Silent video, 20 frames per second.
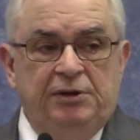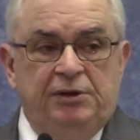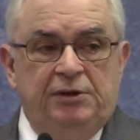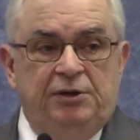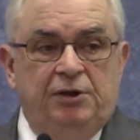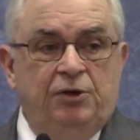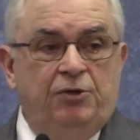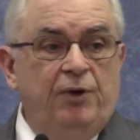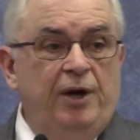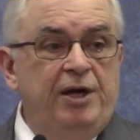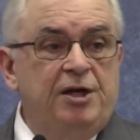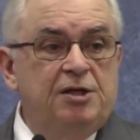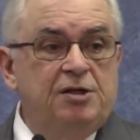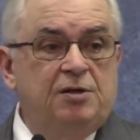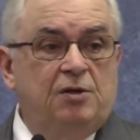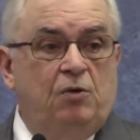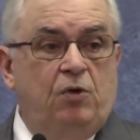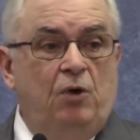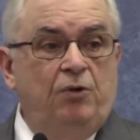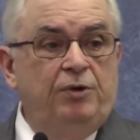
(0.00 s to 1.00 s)
The
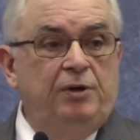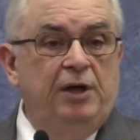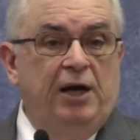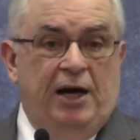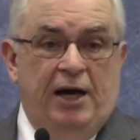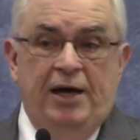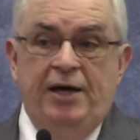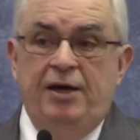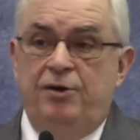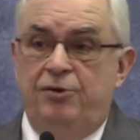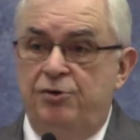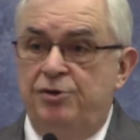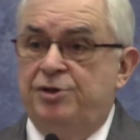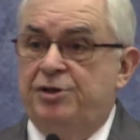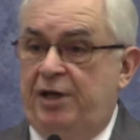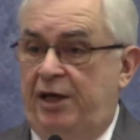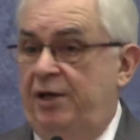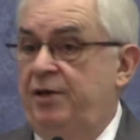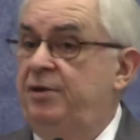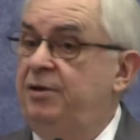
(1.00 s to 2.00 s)
greatest quote I
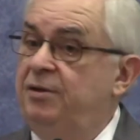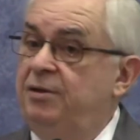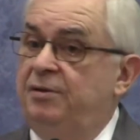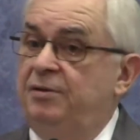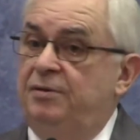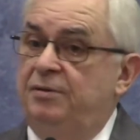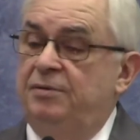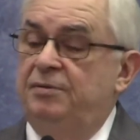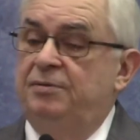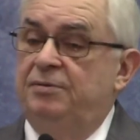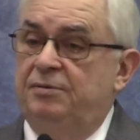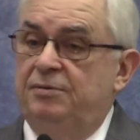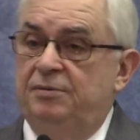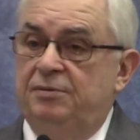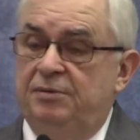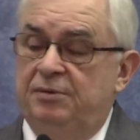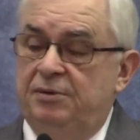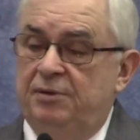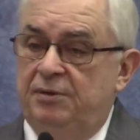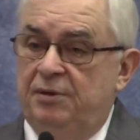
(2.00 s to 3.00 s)
understand,
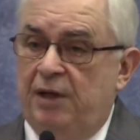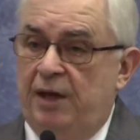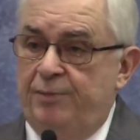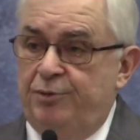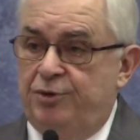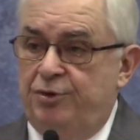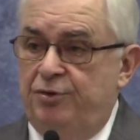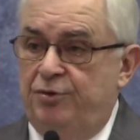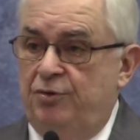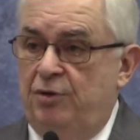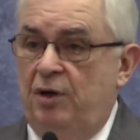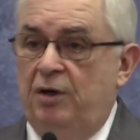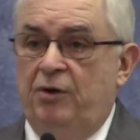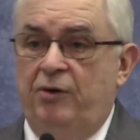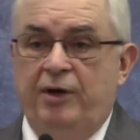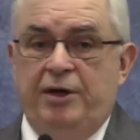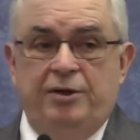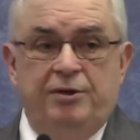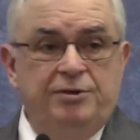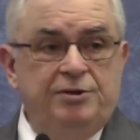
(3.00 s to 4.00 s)
I'm sure there are
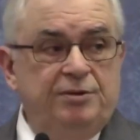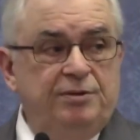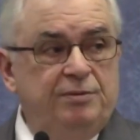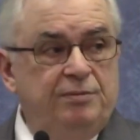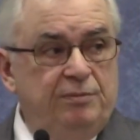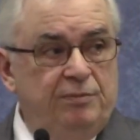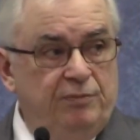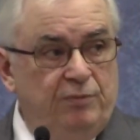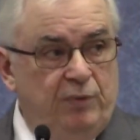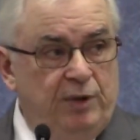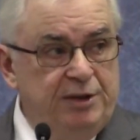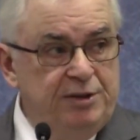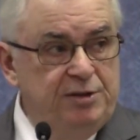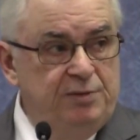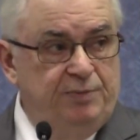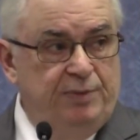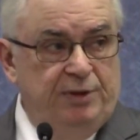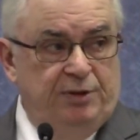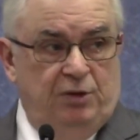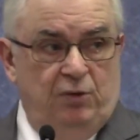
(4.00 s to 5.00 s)
greater ones,
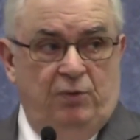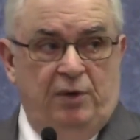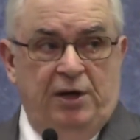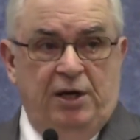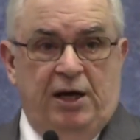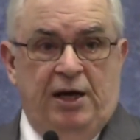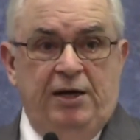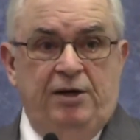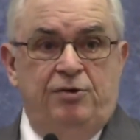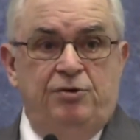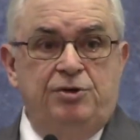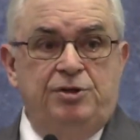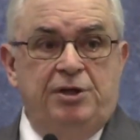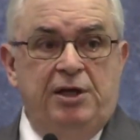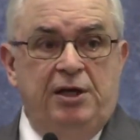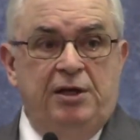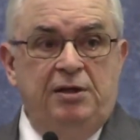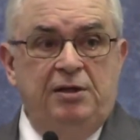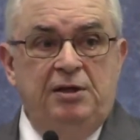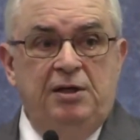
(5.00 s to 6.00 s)
but the one I
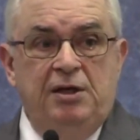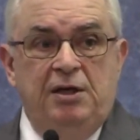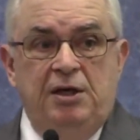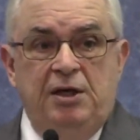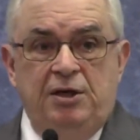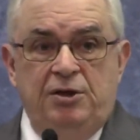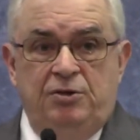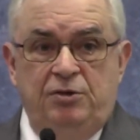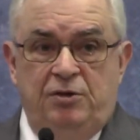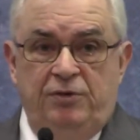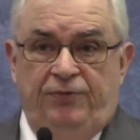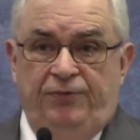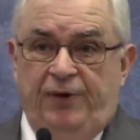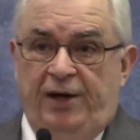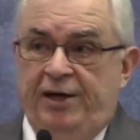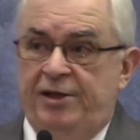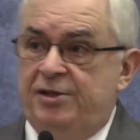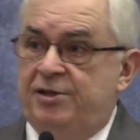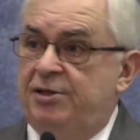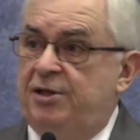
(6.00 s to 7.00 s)
understand to
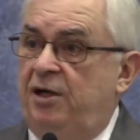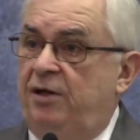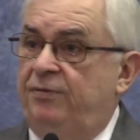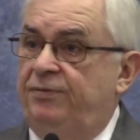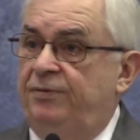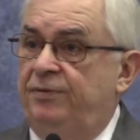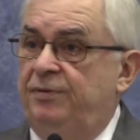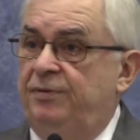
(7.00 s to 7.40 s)
define self